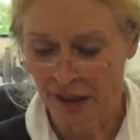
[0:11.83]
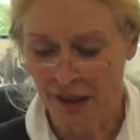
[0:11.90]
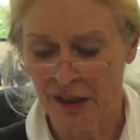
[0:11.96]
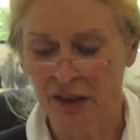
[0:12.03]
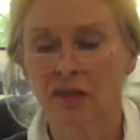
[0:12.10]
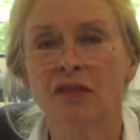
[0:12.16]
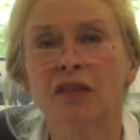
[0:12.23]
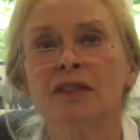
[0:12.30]

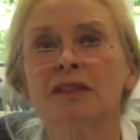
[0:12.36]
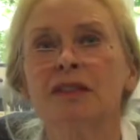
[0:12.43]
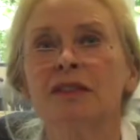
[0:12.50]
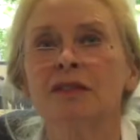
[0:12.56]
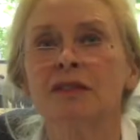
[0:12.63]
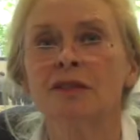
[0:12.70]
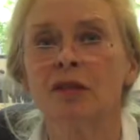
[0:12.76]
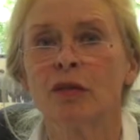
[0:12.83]
and
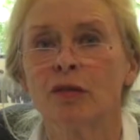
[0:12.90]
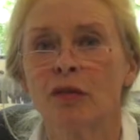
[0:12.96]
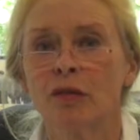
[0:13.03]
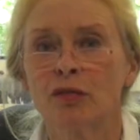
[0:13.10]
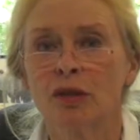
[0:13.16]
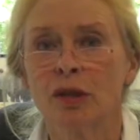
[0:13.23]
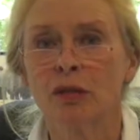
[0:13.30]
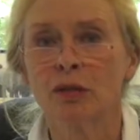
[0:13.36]
visits on the
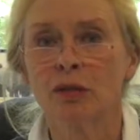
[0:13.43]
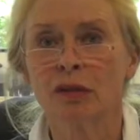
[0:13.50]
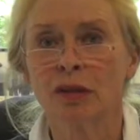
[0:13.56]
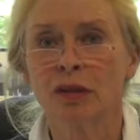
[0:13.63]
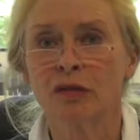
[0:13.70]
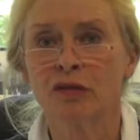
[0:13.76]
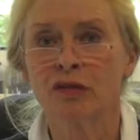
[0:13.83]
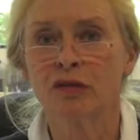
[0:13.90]
role
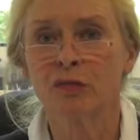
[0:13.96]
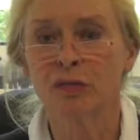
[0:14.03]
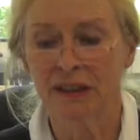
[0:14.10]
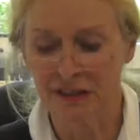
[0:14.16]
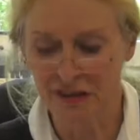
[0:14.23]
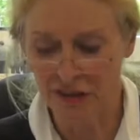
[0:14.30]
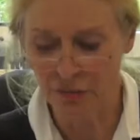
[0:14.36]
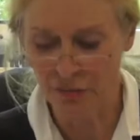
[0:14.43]
of
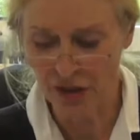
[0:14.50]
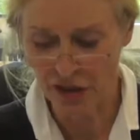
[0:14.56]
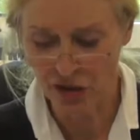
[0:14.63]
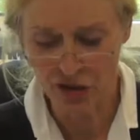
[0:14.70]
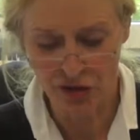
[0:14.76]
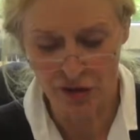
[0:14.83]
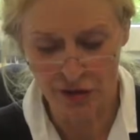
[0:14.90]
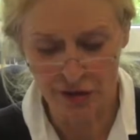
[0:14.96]

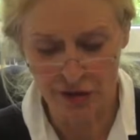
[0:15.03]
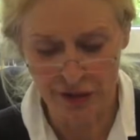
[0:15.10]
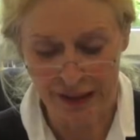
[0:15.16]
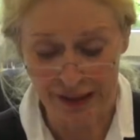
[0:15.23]
participation